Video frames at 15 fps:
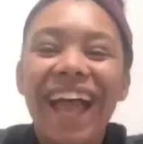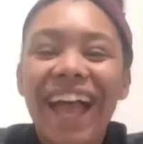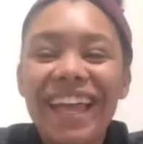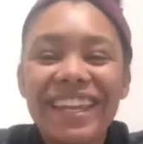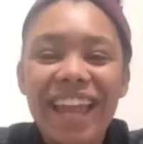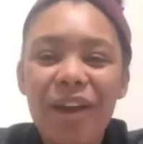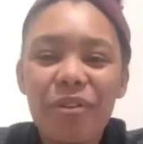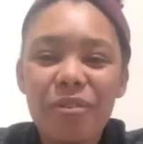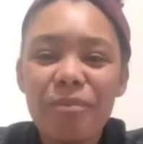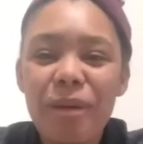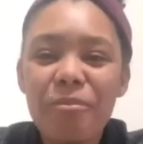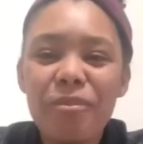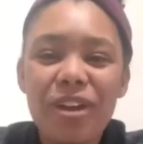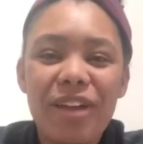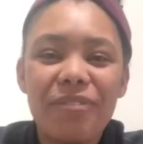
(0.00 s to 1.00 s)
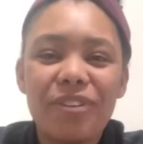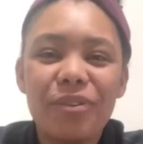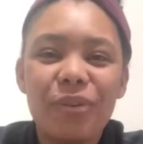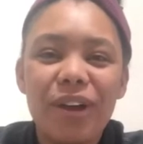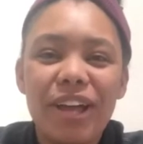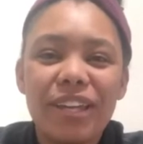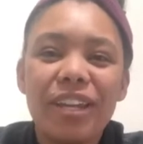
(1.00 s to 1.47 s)
Now remember
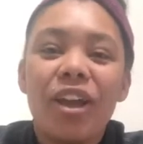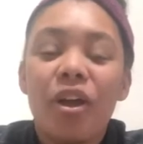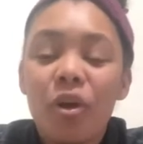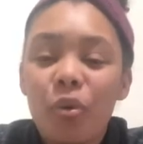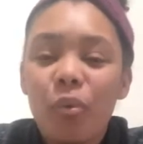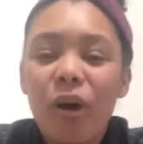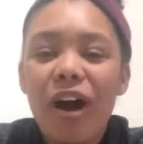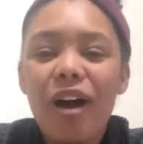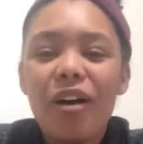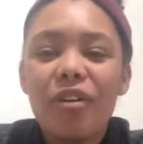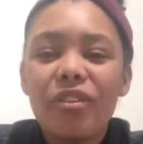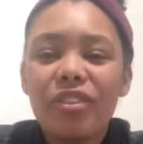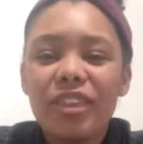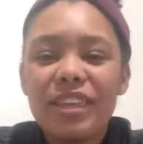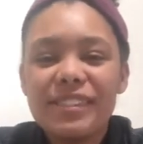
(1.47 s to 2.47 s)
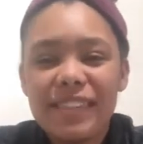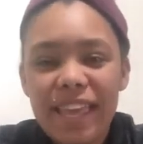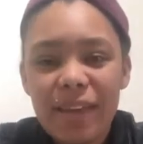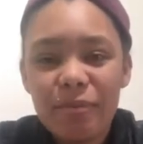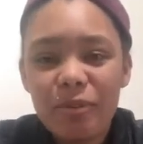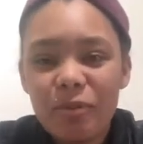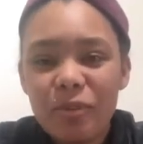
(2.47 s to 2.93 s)
everyone, while these
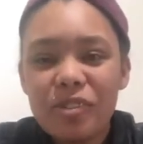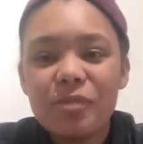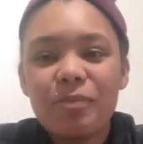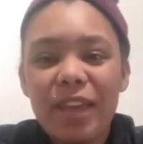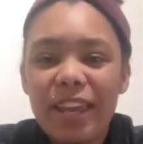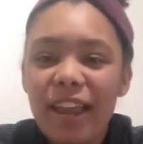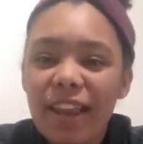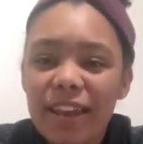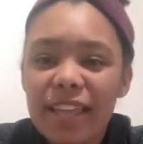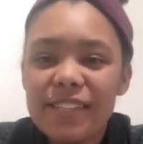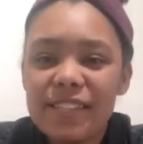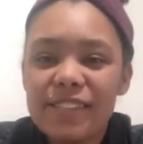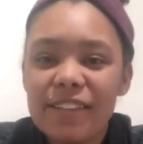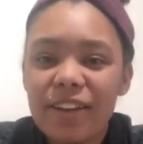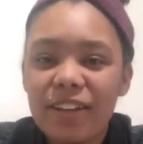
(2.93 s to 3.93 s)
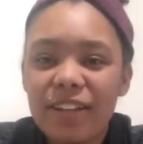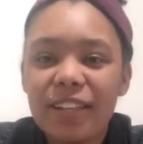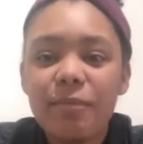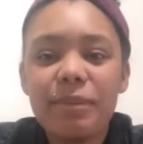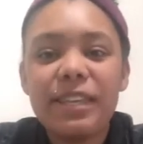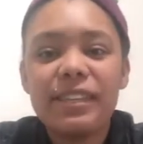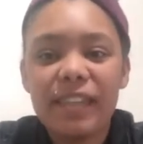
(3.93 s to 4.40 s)
animals may not necessarily
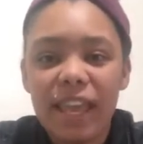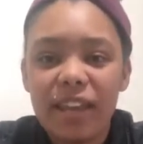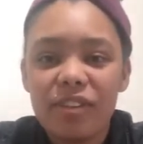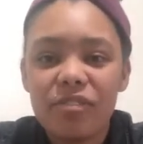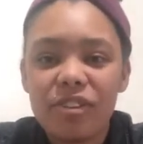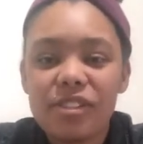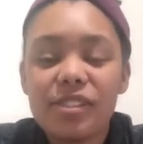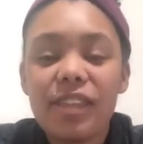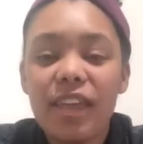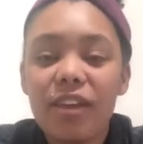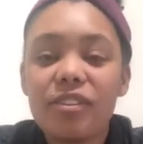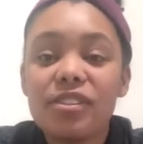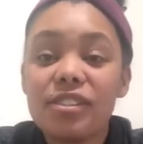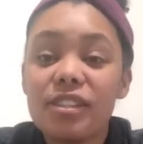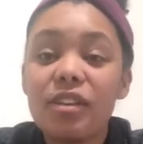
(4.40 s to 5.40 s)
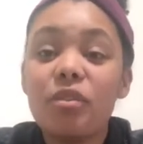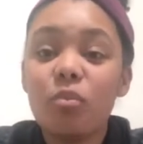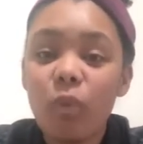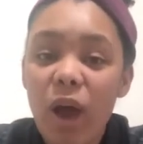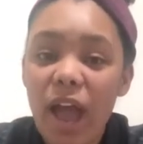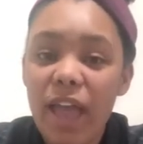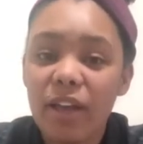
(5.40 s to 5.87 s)
be dangerous, they are still
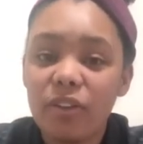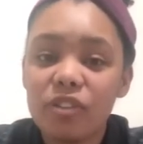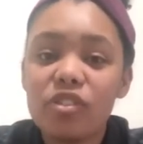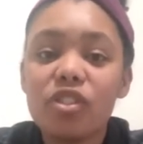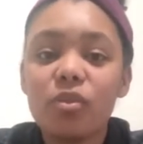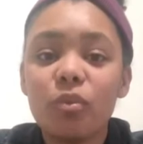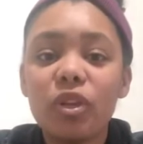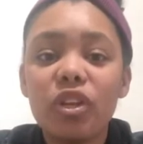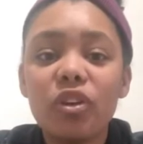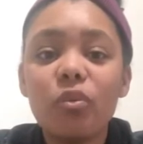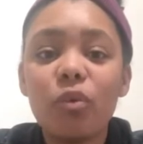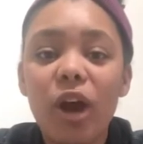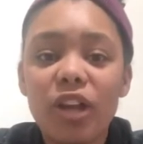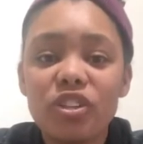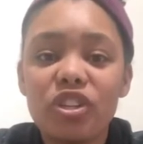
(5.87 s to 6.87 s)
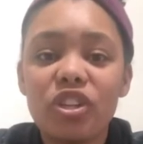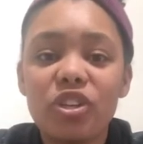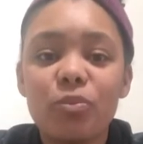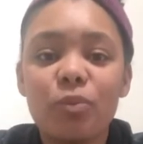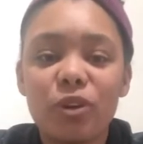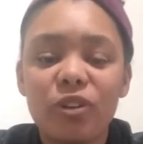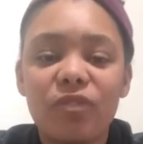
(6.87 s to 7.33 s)
wild. So when you're watching your
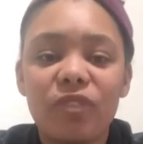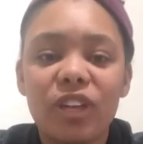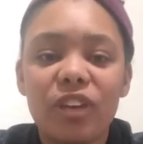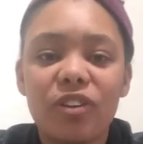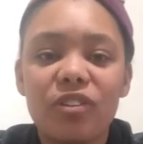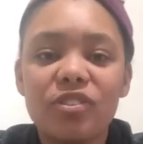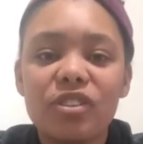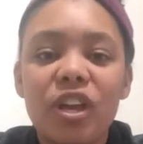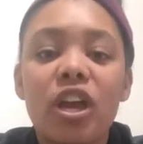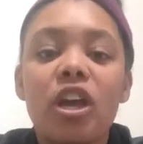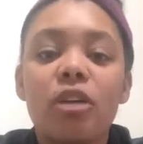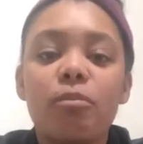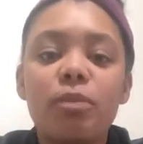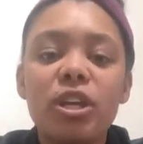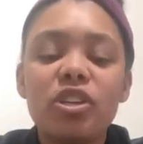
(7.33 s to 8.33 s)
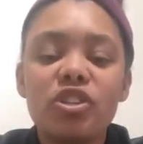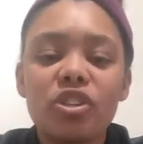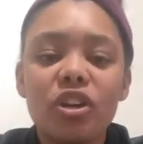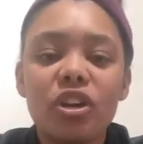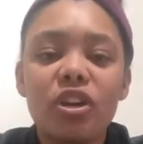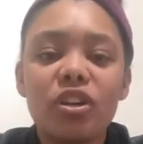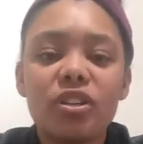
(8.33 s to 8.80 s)
bird feeders, be
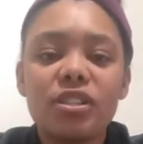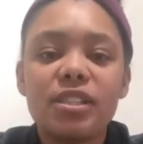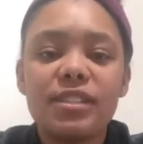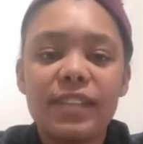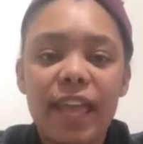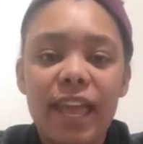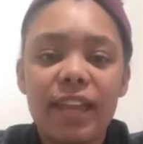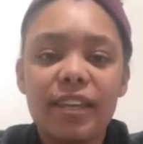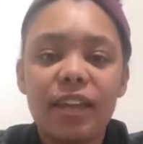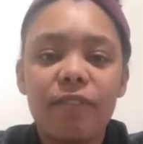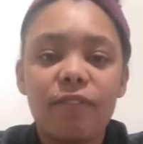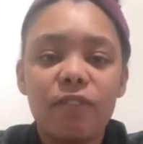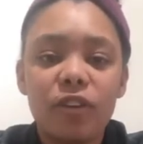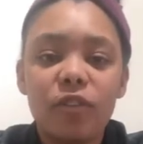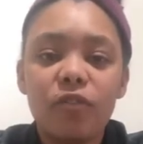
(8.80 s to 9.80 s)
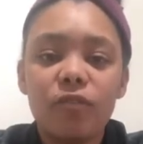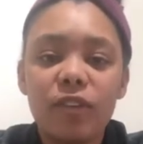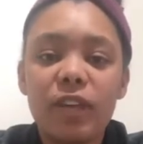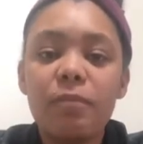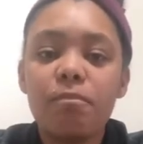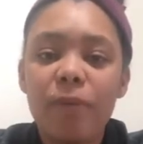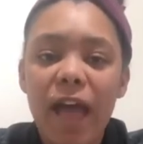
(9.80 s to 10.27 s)
sure to stand a few
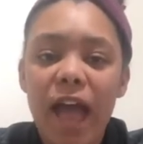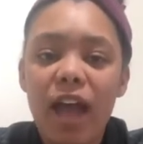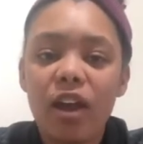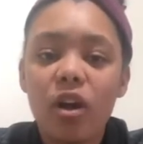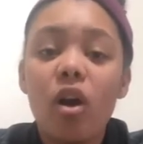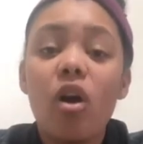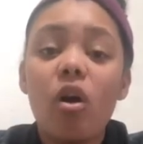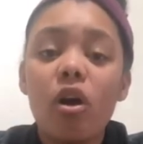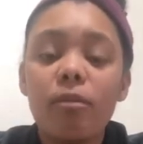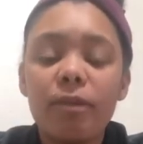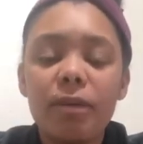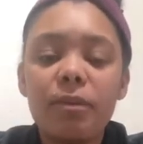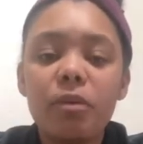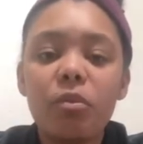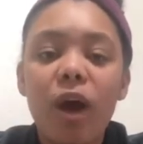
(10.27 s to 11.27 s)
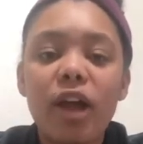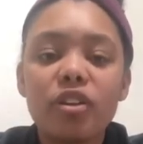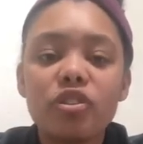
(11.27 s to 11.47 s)
feet back or maybe watch